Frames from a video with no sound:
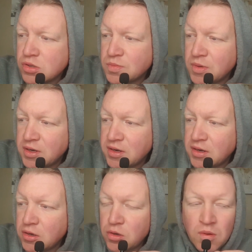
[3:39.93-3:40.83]
Usman,
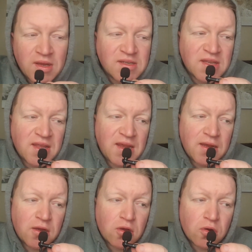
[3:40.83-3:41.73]
who is
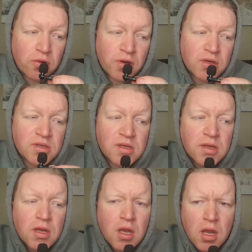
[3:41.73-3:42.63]
the current,
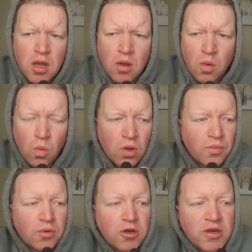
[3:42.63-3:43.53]

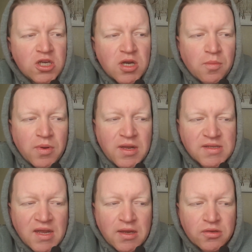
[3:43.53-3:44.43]
what bloody champion
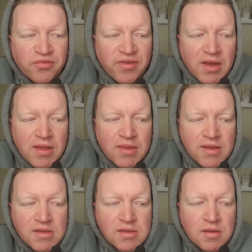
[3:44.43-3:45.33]
is he? I always forget
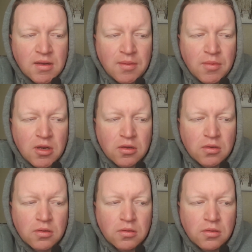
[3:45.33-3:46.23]
this. Let me
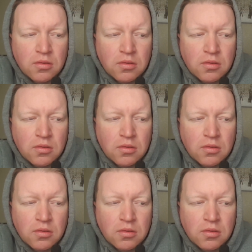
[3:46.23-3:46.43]
look.